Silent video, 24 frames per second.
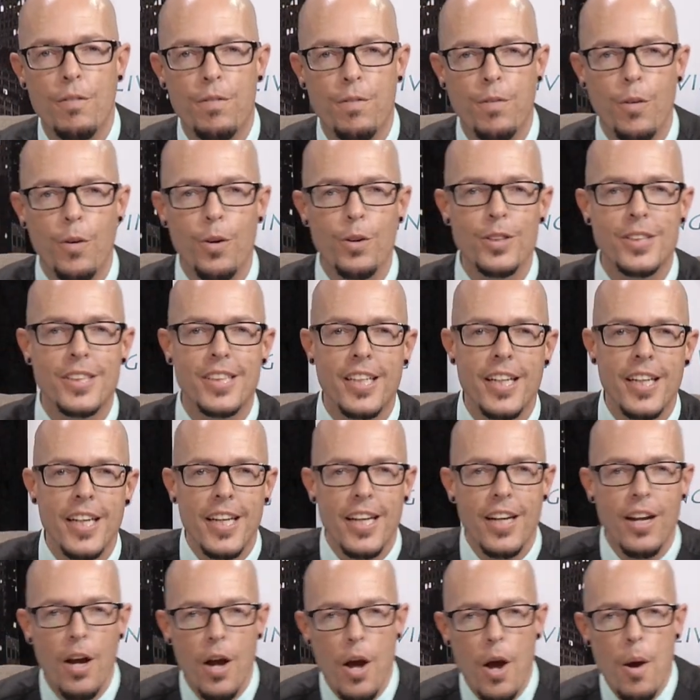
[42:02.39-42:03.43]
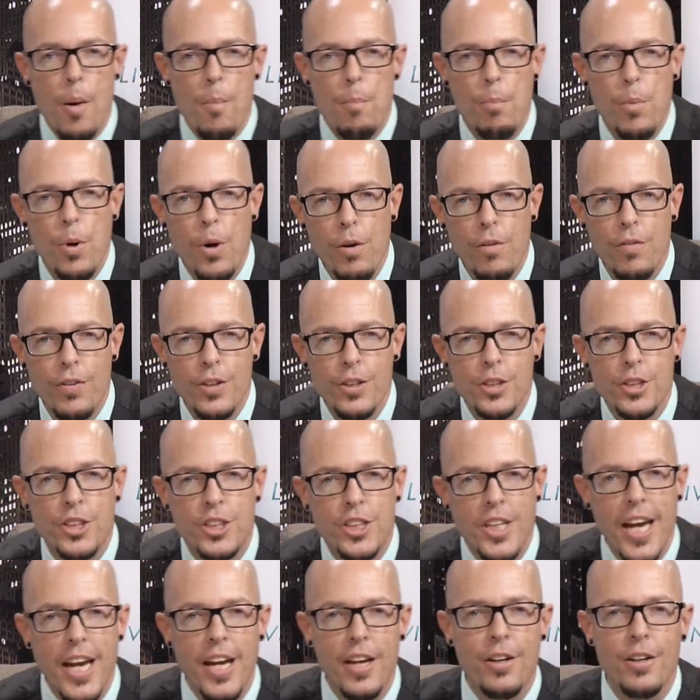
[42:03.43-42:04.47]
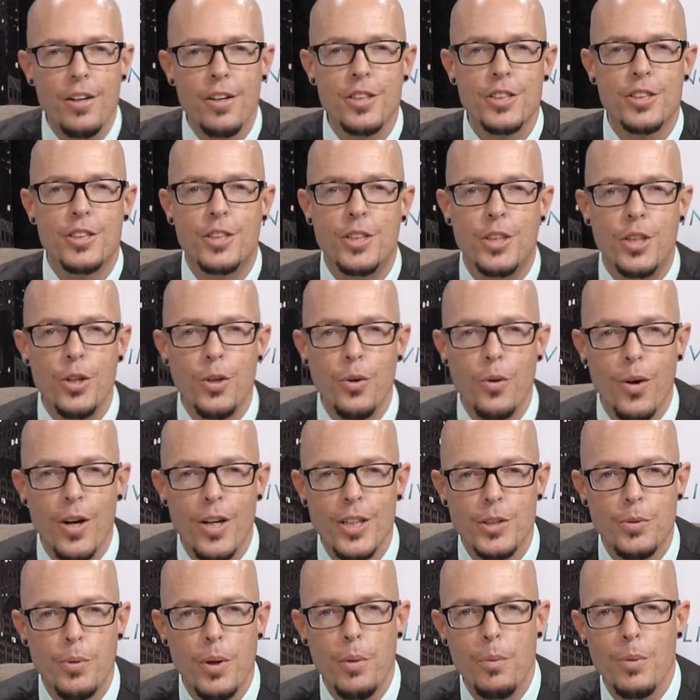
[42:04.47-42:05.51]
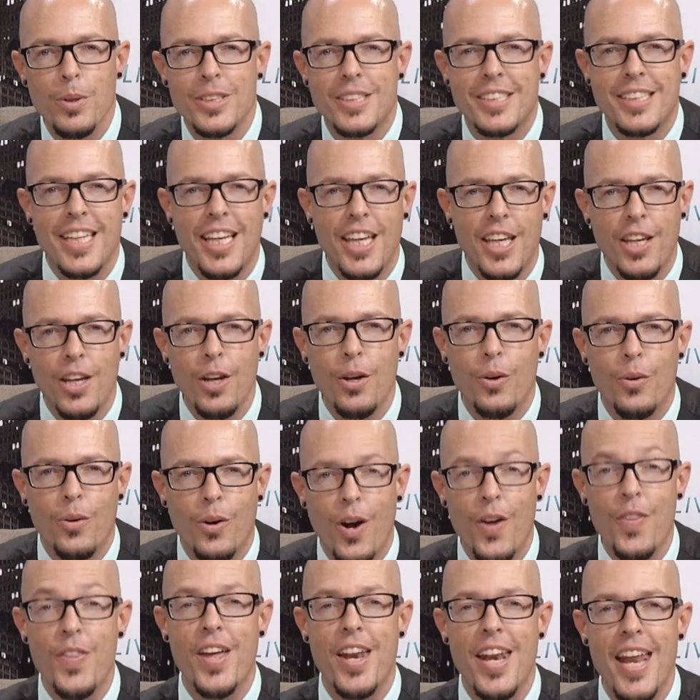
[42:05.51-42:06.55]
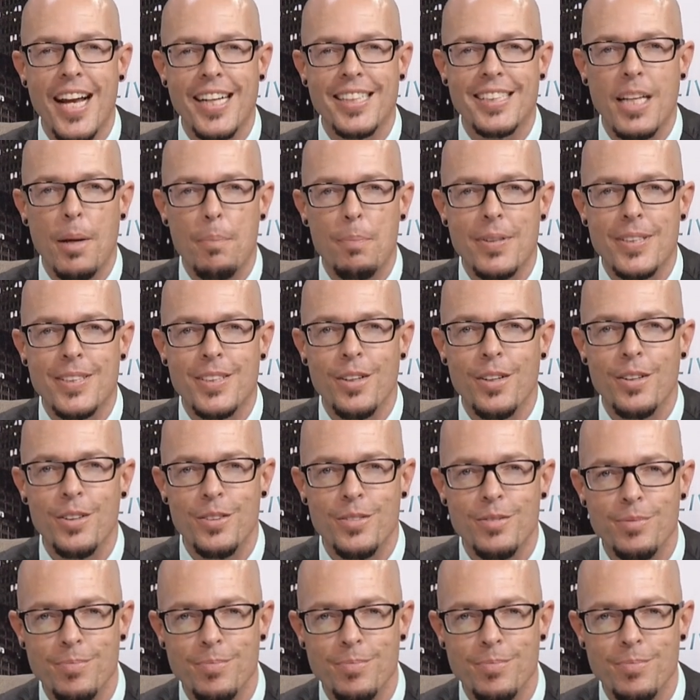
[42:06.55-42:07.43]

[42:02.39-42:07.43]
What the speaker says: 14. Movers, shakers, doers. We will see you on the next episode.